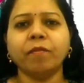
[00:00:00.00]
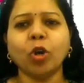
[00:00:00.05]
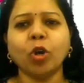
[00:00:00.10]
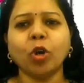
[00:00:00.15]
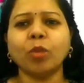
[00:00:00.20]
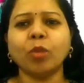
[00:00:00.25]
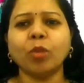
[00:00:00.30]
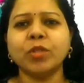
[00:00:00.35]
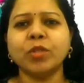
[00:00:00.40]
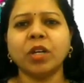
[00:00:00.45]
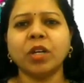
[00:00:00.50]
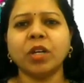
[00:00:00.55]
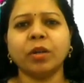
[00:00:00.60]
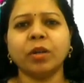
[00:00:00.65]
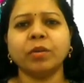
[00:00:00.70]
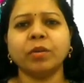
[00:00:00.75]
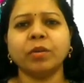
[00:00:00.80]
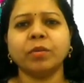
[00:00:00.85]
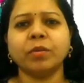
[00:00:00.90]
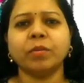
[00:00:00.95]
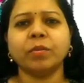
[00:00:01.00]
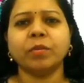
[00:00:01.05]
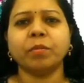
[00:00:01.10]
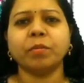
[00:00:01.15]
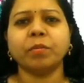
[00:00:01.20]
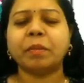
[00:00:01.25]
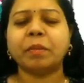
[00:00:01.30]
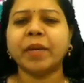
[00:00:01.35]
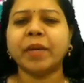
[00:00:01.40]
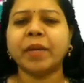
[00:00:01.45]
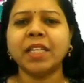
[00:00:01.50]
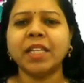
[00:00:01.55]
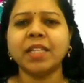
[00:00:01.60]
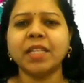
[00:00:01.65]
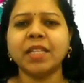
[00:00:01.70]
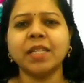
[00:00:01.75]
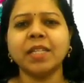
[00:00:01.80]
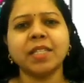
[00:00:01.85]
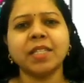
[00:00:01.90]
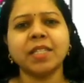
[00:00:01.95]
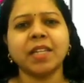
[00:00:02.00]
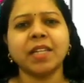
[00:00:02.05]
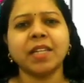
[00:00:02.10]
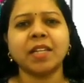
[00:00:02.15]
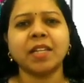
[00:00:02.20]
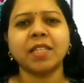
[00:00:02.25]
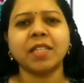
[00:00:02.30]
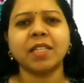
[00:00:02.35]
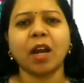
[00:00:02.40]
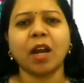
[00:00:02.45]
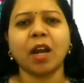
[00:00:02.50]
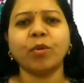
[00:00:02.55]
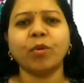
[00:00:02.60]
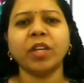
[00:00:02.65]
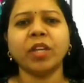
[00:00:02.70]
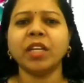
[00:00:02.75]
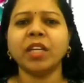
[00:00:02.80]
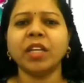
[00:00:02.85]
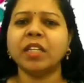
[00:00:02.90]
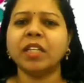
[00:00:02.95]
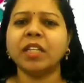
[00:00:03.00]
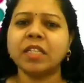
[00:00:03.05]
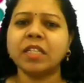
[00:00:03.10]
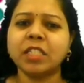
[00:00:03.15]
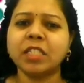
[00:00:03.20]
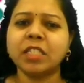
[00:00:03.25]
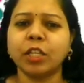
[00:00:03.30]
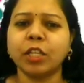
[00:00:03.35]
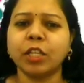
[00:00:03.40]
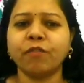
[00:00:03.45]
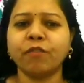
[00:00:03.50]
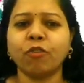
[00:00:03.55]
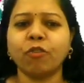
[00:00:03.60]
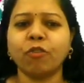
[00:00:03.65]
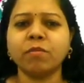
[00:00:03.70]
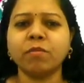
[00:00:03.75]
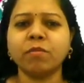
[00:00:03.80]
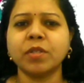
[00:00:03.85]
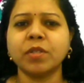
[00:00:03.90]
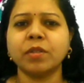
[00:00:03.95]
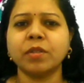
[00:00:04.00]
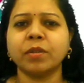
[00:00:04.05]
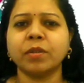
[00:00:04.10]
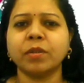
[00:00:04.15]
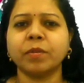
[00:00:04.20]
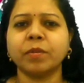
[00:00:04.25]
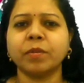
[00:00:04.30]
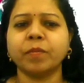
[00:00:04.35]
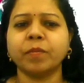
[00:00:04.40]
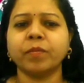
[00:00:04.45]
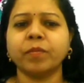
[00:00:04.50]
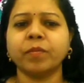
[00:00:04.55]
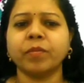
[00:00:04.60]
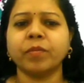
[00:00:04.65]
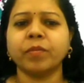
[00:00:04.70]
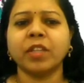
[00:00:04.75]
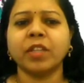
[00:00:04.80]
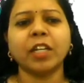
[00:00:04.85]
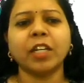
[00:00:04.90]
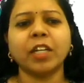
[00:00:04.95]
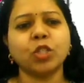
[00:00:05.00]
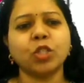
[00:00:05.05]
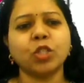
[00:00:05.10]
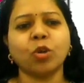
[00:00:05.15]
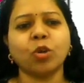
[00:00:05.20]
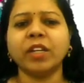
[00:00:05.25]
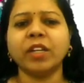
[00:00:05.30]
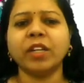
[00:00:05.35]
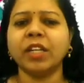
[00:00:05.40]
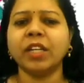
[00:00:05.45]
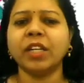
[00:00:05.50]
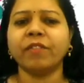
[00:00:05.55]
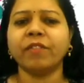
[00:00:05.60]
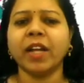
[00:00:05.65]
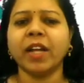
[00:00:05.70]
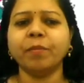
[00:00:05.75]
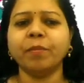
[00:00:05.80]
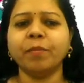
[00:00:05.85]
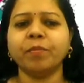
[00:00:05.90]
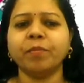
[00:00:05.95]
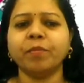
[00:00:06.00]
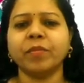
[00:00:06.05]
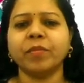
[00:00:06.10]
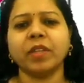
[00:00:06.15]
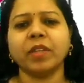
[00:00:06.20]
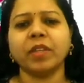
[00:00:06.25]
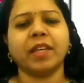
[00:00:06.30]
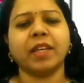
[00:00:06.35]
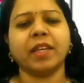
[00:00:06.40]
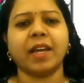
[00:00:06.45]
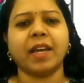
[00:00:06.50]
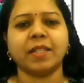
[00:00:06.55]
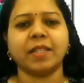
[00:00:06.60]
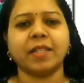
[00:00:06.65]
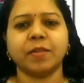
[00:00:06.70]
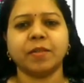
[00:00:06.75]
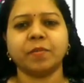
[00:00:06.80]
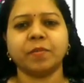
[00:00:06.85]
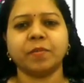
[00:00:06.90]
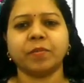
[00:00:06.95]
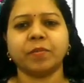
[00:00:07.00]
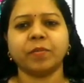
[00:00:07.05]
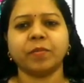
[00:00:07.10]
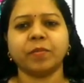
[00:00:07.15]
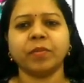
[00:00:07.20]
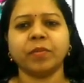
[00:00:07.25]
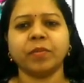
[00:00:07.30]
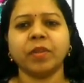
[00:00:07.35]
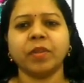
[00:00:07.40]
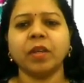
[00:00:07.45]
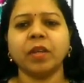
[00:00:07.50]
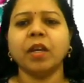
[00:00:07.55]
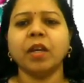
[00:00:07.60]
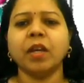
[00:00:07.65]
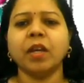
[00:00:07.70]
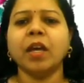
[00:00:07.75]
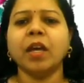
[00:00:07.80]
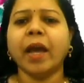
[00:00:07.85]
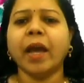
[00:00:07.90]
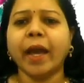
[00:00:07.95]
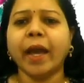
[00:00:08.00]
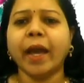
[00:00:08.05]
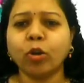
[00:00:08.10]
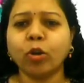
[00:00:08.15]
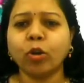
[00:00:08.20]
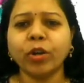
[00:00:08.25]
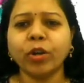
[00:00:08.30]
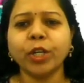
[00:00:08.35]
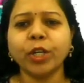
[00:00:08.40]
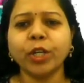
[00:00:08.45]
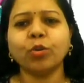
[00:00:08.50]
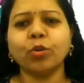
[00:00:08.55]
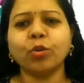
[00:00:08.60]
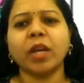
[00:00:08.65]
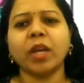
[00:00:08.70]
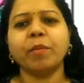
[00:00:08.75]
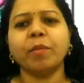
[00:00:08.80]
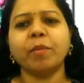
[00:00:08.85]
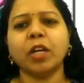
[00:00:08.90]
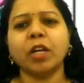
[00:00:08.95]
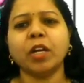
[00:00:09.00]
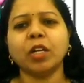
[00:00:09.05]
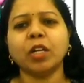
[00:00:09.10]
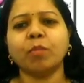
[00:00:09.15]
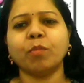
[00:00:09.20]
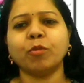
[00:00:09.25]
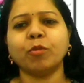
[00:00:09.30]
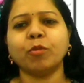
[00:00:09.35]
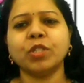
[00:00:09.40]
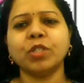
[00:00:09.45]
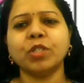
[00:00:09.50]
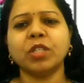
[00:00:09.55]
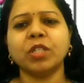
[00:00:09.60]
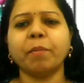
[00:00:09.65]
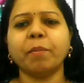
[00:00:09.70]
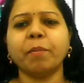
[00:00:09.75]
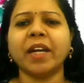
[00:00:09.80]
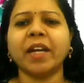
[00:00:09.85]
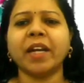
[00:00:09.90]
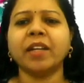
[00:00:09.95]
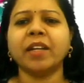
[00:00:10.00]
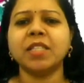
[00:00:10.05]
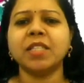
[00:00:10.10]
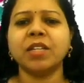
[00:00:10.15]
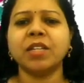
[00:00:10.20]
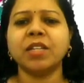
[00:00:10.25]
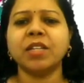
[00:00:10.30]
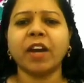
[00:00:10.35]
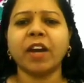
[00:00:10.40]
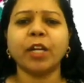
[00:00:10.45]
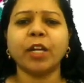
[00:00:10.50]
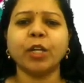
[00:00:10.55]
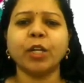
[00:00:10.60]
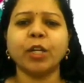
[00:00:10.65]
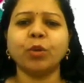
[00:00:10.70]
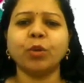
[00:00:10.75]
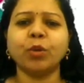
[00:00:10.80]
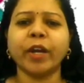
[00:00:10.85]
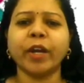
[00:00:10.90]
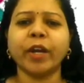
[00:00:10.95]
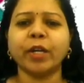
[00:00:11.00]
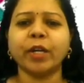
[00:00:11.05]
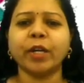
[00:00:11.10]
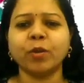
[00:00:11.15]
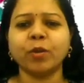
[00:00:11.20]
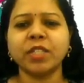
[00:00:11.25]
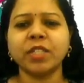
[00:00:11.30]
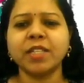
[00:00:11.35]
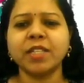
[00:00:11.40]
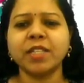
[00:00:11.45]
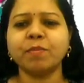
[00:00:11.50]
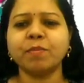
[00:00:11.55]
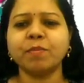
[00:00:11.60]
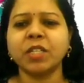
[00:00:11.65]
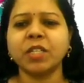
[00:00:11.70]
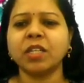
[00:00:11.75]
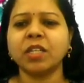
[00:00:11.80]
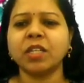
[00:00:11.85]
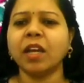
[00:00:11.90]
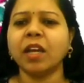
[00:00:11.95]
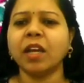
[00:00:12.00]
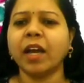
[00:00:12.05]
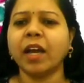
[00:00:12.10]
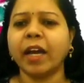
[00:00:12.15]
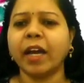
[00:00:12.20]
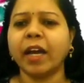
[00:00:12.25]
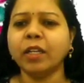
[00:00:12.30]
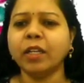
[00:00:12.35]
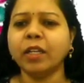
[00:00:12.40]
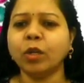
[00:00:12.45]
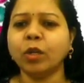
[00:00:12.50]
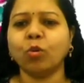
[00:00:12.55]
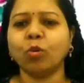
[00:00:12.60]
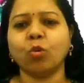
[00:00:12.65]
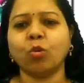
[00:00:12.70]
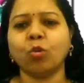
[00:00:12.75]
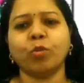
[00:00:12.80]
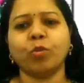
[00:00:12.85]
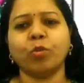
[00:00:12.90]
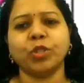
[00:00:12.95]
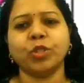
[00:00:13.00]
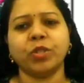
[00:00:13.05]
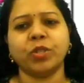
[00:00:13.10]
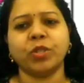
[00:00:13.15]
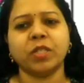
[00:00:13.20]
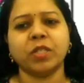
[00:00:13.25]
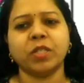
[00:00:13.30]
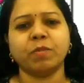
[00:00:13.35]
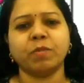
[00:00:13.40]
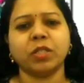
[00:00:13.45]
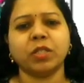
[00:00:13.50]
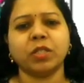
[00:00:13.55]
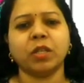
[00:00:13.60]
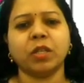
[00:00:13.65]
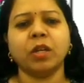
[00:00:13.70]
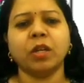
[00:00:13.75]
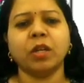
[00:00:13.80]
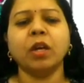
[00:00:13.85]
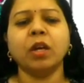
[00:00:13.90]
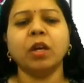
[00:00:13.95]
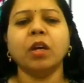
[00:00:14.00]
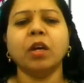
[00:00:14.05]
We observed many things in our surrounding in these 3 forms, that is solid, liquid and gas. According to chemical composition, matter is divided into heterogeneous mixture and homogeneous mixture.